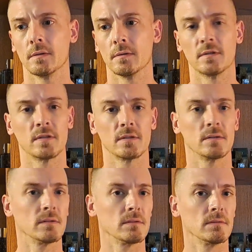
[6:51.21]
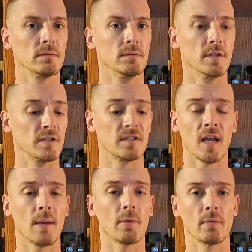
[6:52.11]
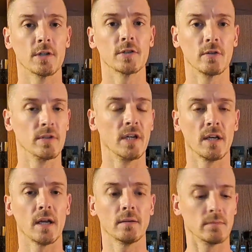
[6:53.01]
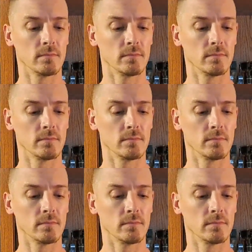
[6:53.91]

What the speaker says: It's the same original DNA.